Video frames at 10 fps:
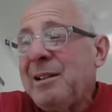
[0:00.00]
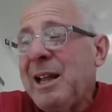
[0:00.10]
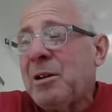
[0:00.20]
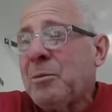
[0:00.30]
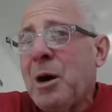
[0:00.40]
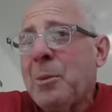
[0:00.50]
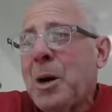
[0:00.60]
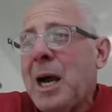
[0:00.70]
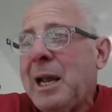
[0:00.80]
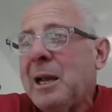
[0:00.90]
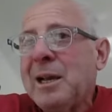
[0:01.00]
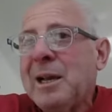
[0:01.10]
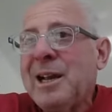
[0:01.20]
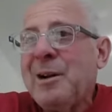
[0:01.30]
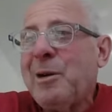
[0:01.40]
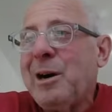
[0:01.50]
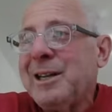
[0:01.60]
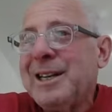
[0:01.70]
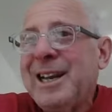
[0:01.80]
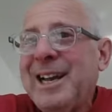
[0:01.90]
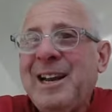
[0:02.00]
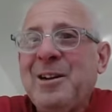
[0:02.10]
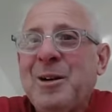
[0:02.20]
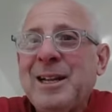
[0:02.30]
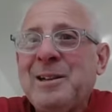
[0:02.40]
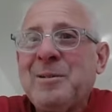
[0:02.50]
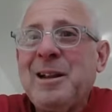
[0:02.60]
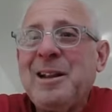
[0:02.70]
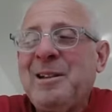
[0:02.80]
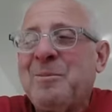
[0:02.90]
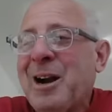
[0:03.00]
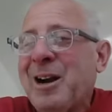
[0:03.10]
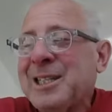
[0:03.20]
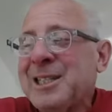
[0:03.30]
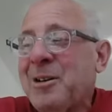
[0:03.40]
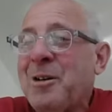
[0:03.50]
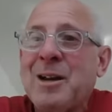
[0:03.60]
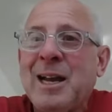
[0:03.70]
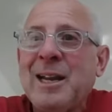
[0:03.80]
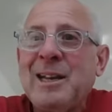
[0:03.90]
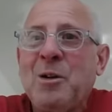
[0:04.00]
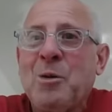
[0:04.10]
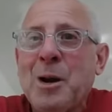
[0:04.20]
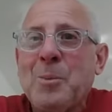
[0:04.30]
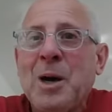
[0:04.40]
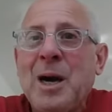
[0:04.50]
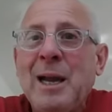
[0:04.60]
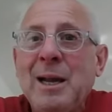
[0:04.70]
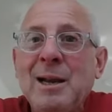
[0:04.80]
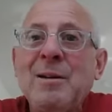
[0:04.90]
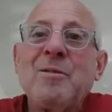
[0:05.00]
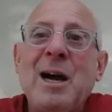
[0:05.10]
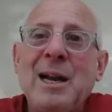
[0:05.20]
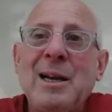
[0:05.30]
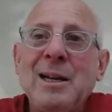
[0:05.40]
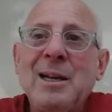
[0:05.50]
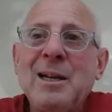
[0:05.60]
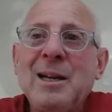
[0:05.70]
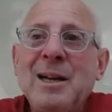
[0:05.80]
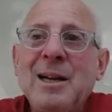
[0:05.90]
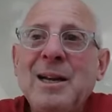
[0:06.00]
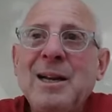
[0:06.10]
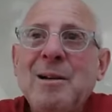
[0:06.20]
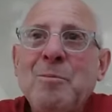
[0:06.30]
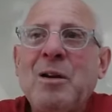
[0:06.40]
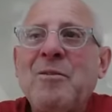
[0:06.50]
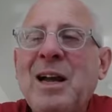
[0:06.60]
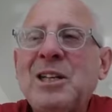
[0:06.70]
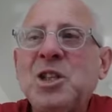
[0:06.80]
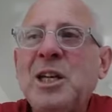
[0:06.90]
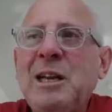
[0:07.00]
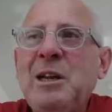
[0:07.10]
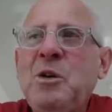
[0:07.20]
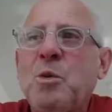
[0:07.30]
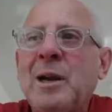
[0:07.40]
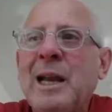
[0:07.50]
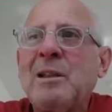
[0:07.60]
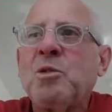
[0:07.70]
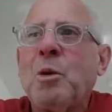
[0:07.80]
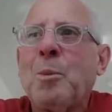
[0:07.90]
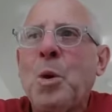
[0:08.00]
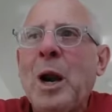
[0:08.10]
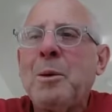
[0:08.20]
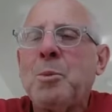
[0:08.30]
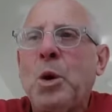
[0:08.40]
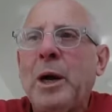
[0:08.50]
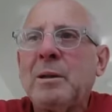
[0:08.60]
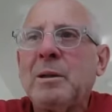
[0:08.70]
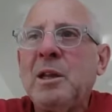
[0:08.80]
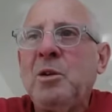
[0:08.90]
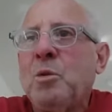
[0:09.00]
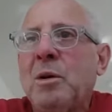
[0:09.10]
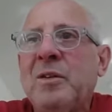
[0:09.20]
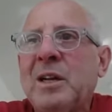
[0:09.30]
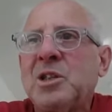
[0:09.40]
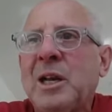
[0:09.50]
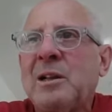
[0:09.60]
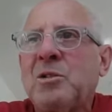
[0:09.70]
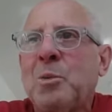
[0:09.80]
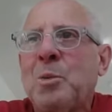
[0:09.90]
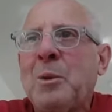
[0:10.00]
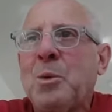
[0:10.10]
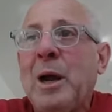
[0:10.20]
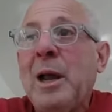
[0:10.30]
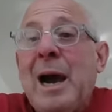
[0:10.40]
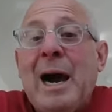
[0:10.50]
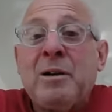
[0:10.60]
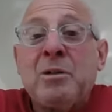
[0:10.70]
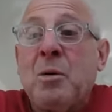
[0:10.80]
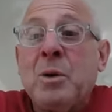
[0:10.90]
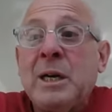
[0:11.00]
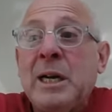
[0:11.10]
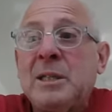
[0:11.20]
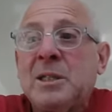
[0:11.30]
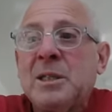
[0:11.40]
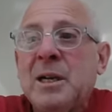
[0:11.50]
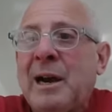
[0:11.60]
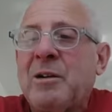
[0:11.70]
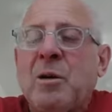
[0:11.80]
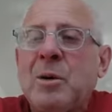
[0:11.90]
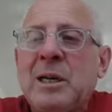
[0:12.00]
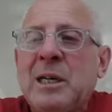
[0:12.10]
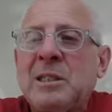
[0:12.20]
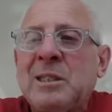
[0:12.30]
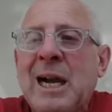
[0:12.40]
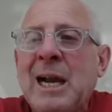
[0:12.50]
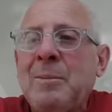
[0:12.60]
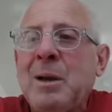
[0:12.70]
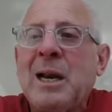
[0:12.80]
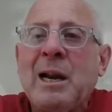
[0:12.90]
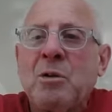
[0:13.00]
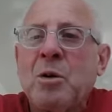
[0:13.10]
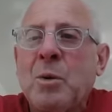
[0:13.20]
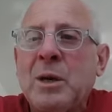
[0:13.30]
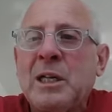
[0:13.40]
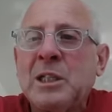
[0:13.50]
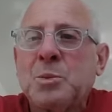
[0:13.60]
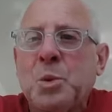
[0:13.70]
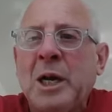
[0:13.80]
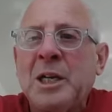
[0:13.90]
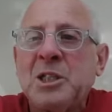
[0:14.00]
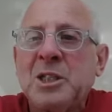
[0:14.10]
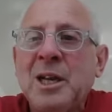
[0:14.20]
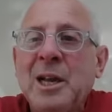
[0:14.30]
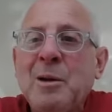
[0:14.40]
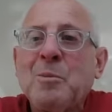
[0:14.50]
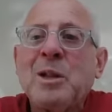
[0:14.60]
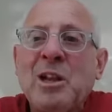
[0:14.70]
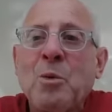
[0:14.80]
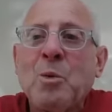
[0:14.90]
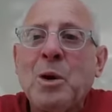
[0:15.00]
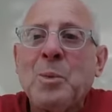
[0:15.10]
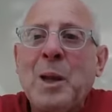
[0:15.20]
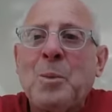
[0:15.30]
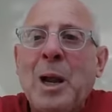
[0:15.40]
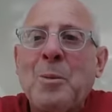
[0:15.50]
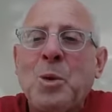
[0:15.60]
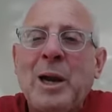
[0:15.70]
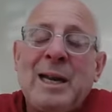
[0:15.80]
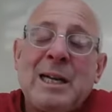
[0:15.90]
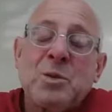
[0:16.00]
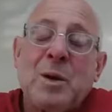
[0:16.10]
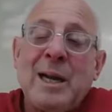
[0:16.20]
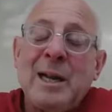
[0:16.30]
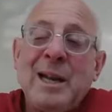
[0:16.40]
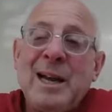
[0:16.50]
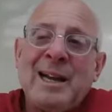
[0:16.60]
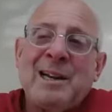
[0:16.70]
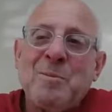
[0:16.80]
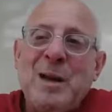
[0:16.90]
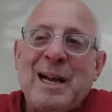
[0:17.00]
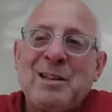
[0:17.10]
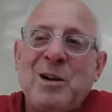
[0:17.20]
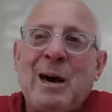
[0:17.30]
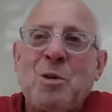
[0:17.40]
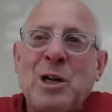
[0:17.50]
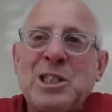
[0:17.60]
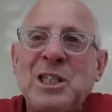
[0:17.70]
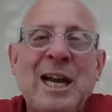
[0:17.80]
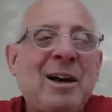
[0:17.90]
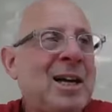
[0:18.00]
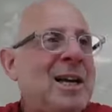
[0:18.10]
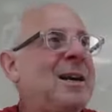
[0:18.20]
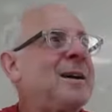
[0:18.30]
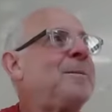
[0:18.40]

They don't want to play. Well, you know what? The markets go, okay, you don't want to play? Fine. But eventually you will get to a break point. You will eventually get to a break point. I don't know what it is. I don't know what it is time, and I don't know what it is price. But there will be a break point. And that's why I come back to I'm watching Yellen.